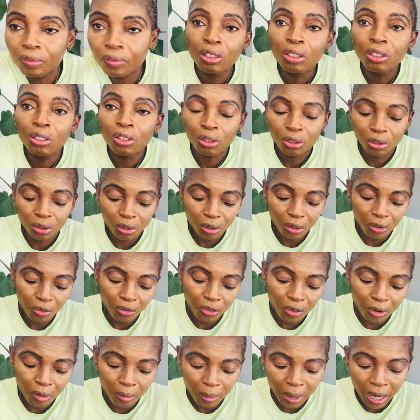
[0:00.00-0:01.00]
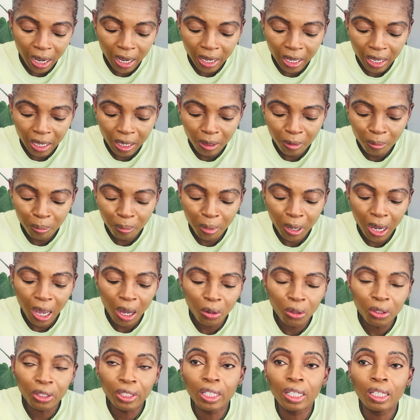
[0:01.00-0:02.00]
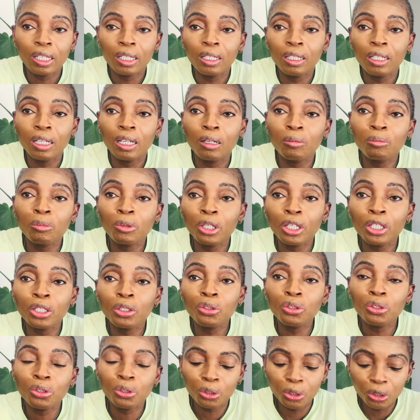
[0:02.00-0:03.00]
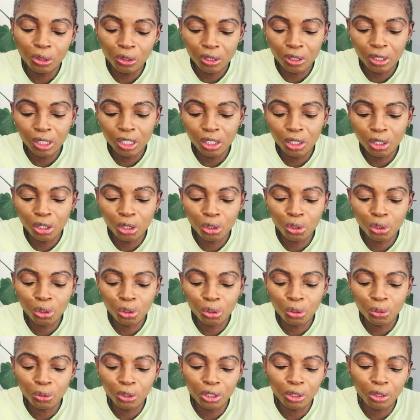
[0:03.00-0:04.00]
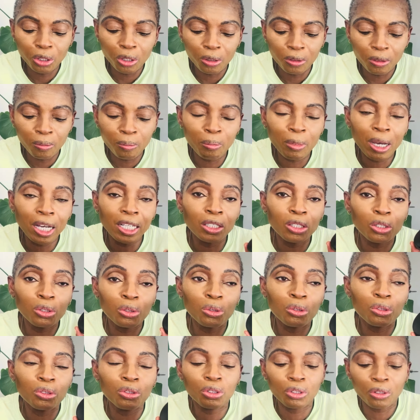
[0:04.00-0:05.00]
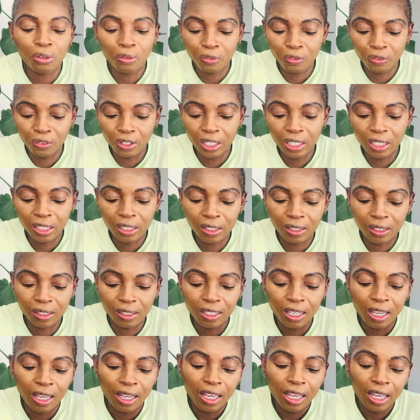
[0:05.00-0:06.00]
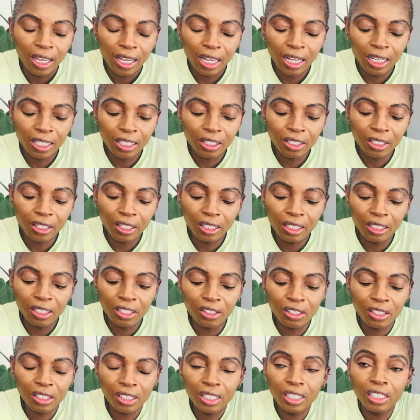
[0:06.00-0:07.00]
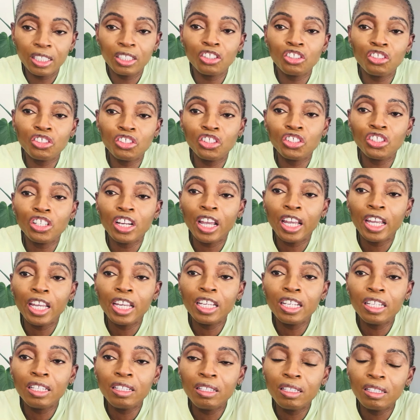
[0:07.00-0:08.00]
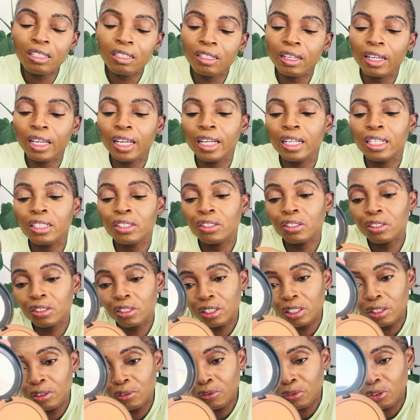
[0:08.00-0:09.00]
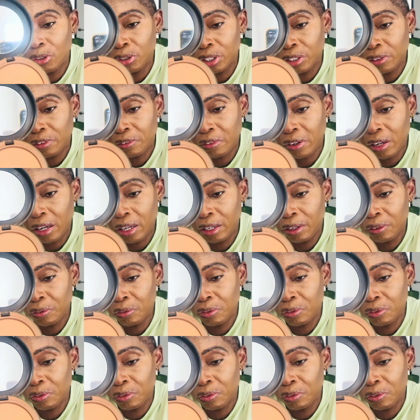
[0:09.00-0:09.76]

So for my powder, I'm going to use this MAC Studio Fix, and it's in shade NC45.